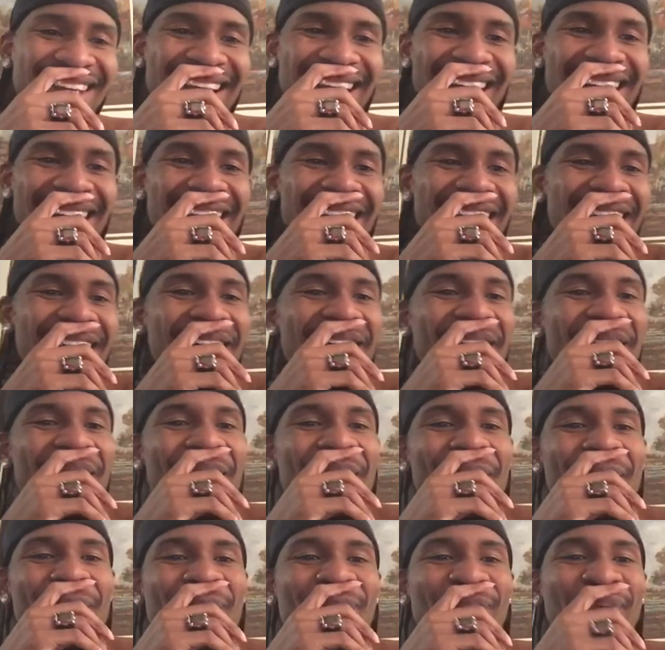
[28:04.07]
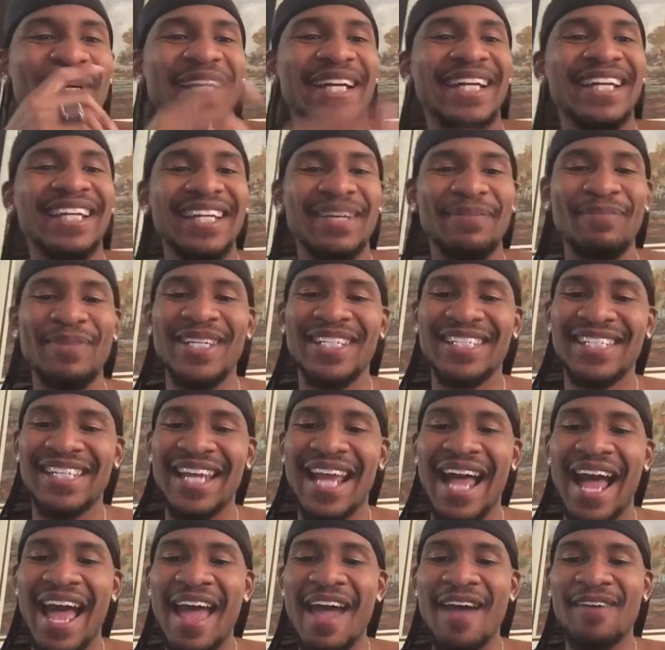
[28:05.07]
But let me
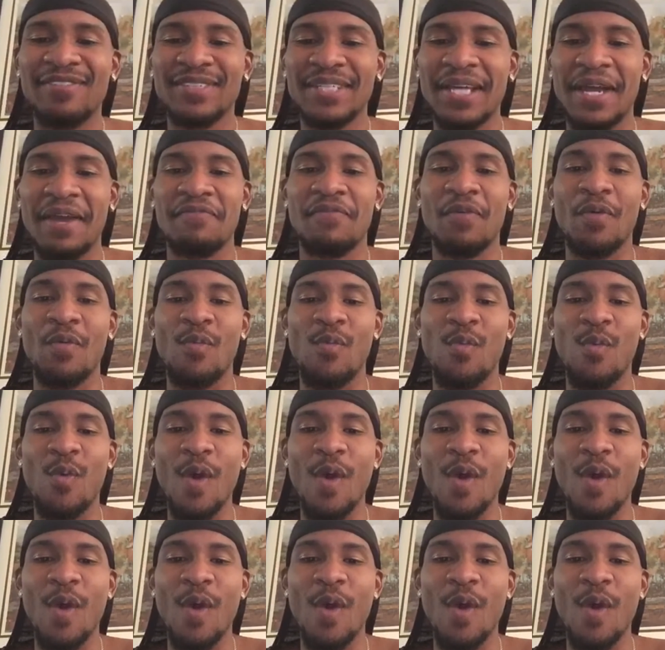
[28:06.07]
see, I have time for